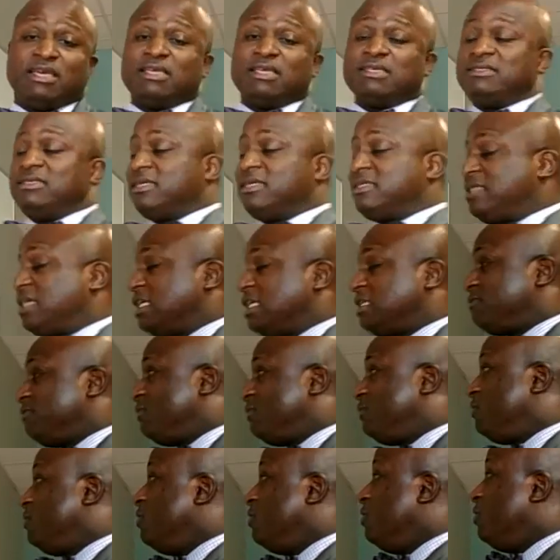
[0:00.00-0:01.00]

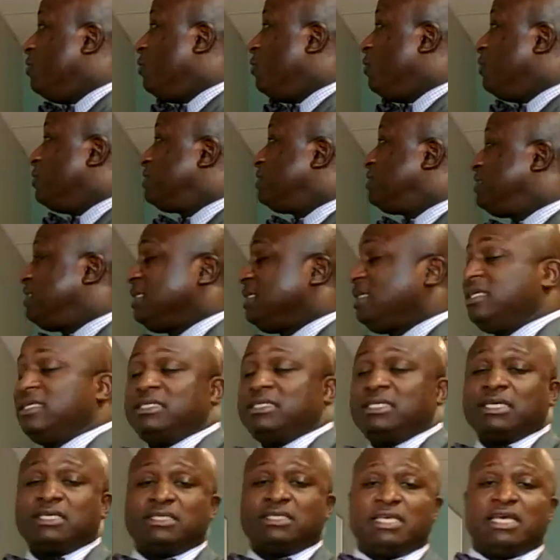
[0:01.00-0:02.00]
successful or see
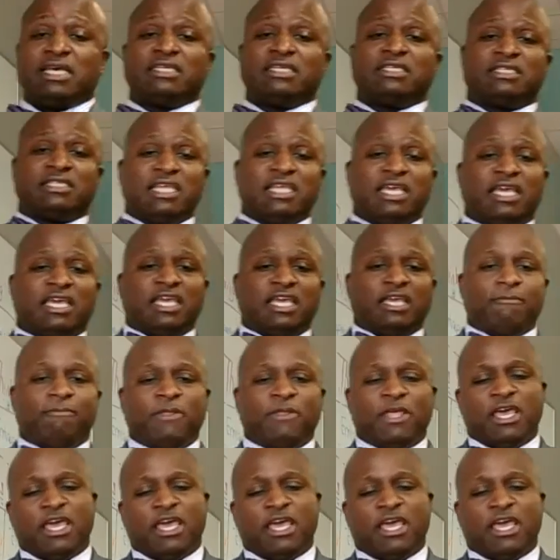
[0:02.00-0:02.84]
success thinking.